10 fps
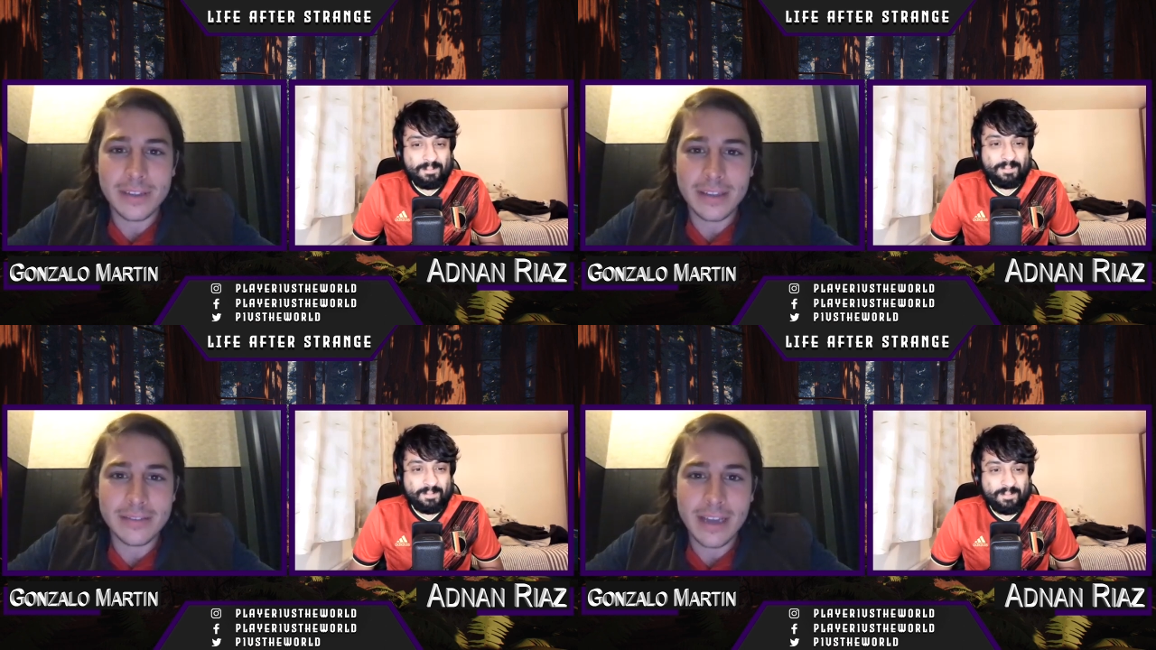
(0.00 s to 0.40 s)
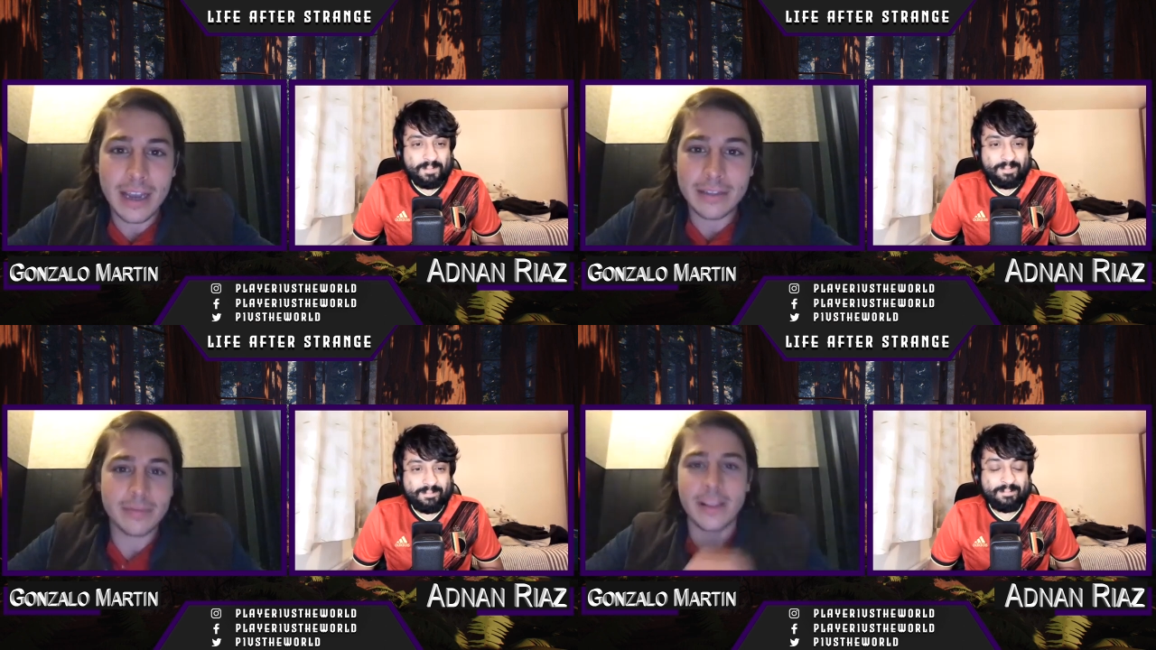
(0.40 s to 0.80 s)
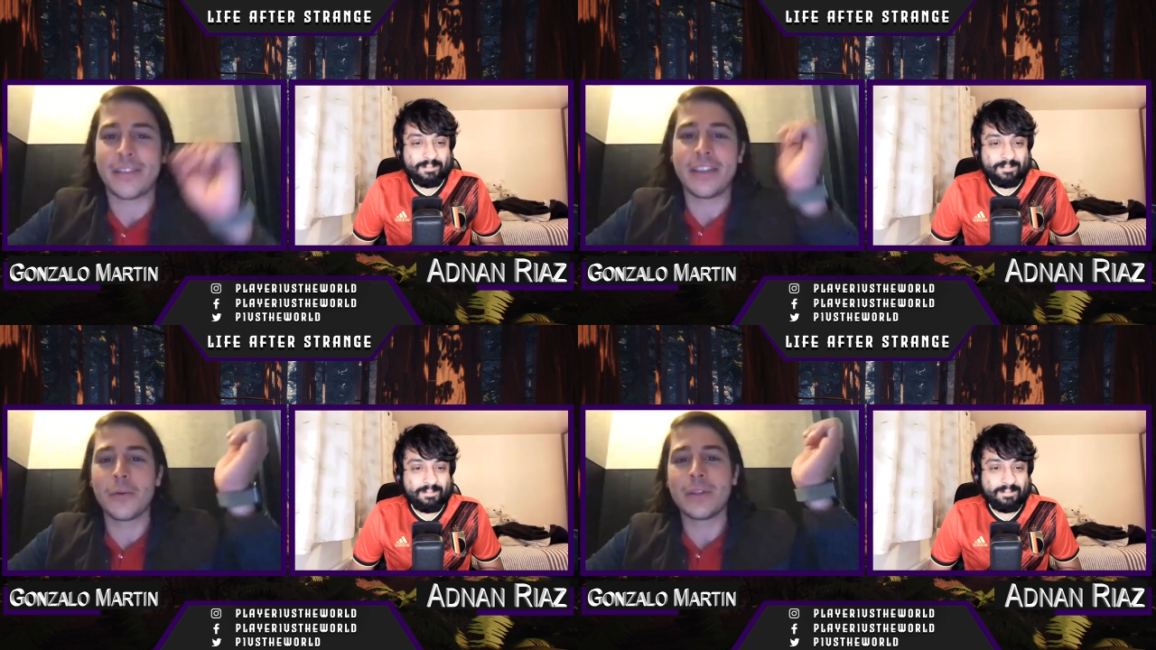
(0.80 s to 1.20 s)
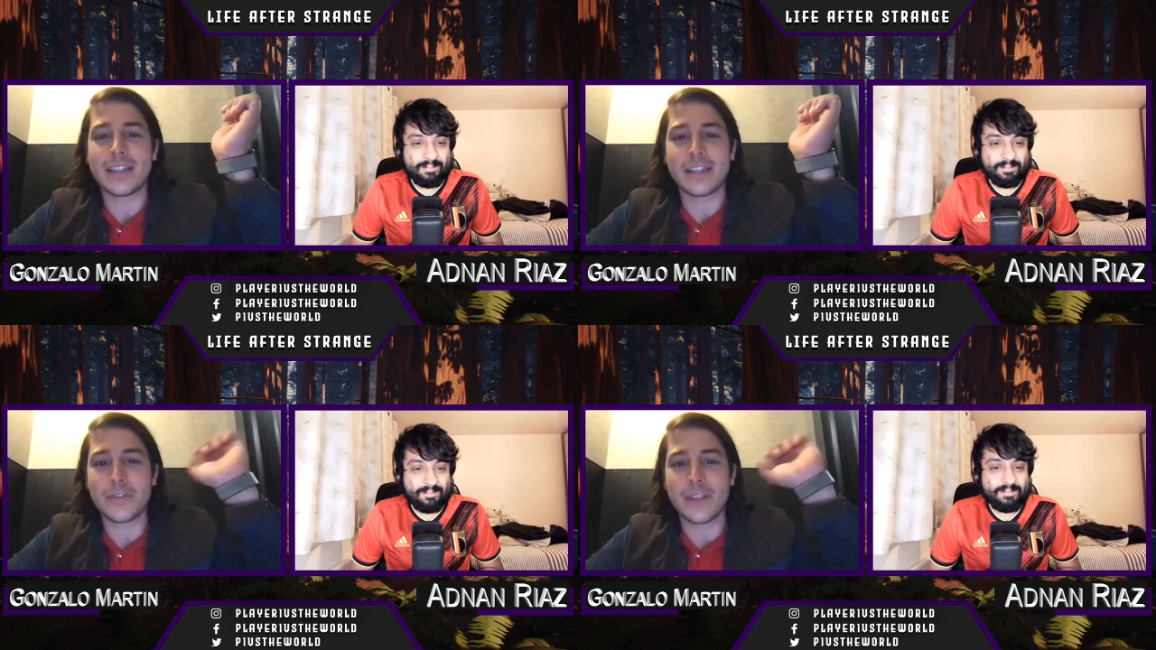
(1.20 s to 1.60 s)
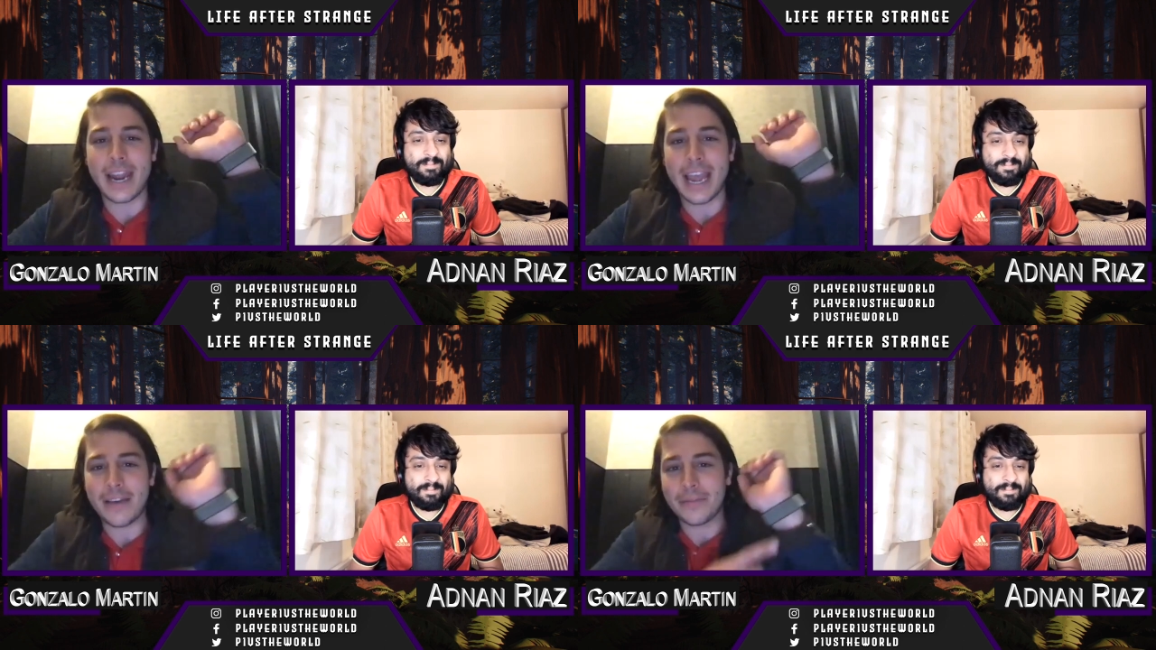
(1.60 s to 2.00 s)
Speaker 1: I, the, the only tattoo that I
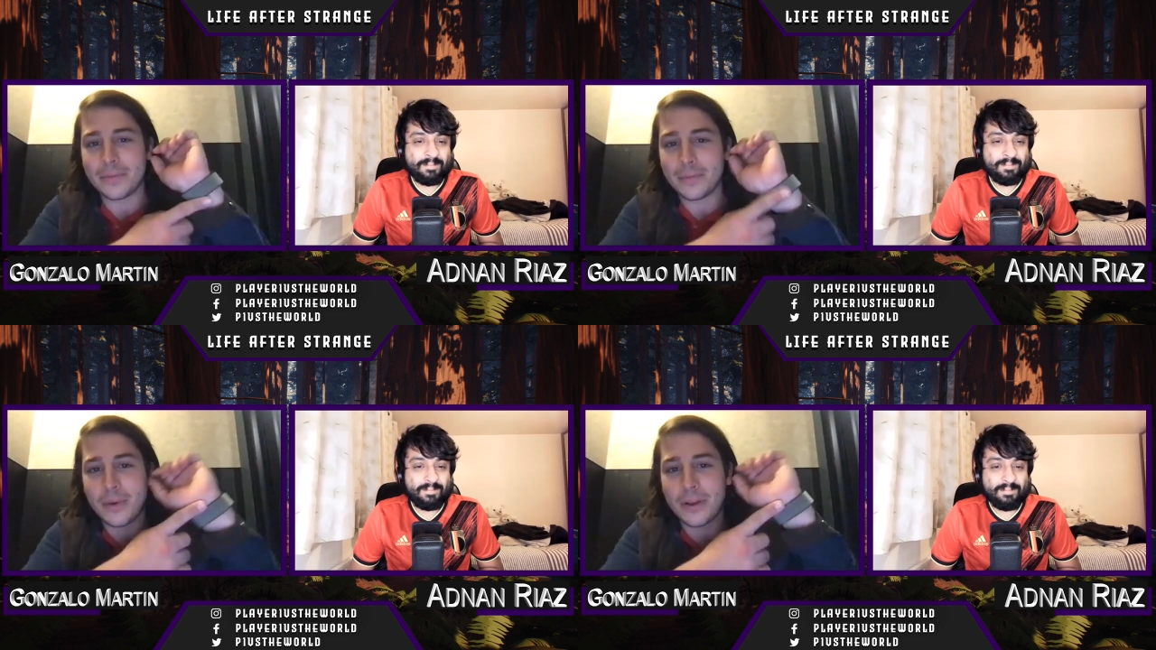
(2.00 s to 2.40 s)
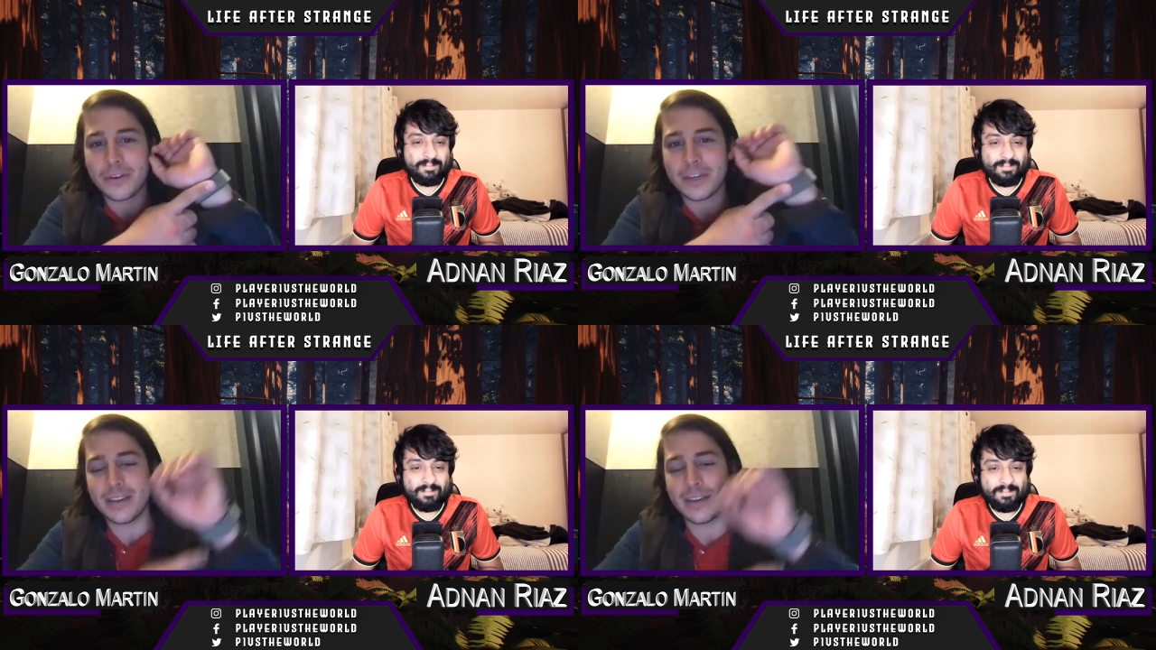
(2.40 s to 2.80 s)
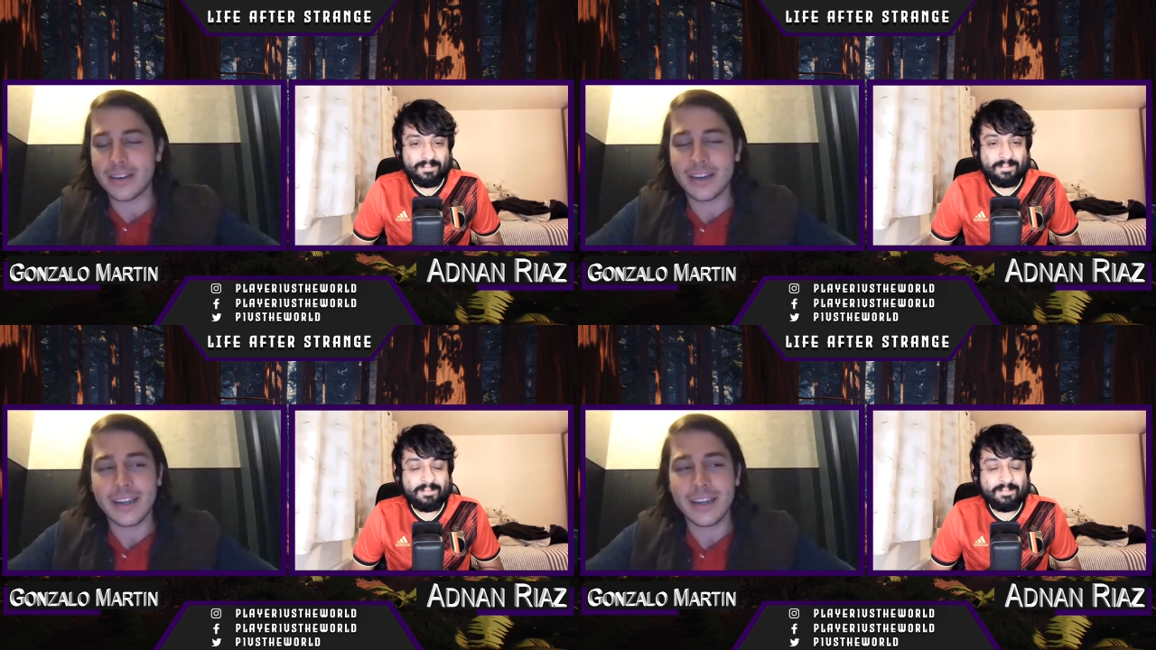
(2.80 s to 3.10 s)
have under here